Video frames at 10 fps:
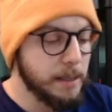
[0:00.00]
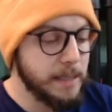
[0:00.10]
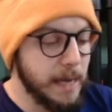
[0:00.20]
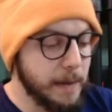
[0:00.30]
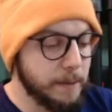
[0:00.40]

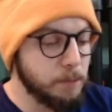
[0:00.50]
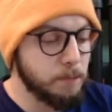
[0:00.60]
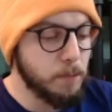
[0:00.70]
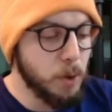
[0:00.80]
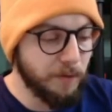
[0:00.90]
Damage
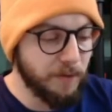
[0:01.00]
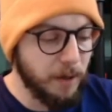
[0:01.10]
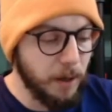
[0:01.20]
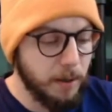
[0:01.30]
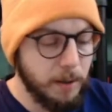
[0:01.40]

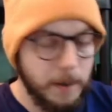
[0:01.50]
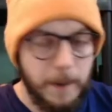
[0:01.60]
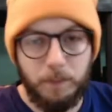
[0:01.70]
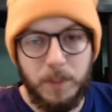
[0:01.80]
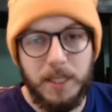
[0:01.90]
Mover
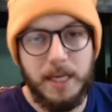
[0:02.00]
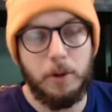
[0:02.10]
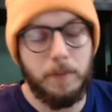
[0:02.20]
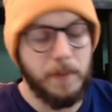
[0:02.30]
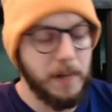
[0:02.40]
to
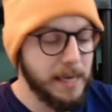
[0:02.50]
help